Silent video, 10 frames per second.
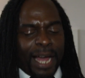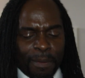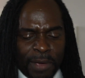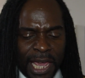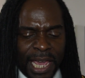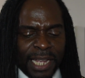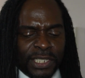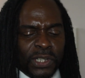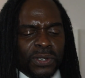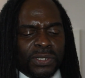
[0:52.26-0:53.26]
I'm here
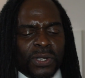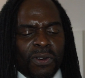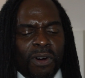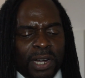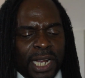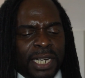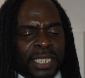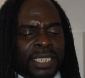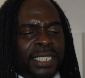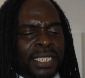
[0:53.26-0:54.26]
to honour
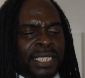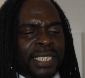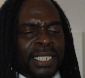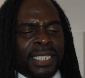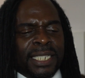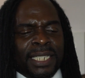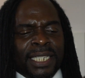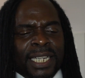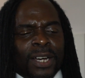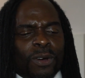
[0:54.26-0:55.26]

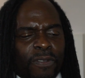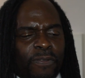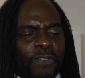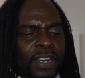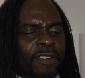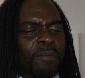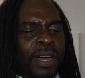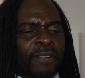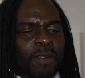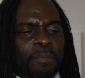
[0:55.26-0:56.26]
a good friend of
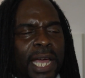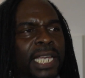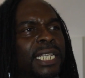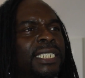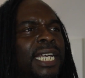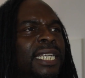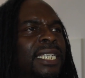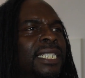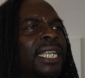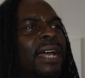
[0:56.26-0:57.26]
mine from back in the day,
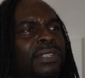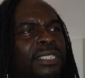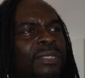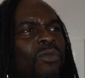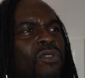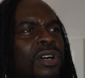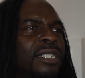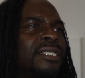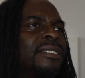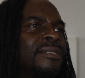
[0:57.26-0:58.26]
Larrington Walker.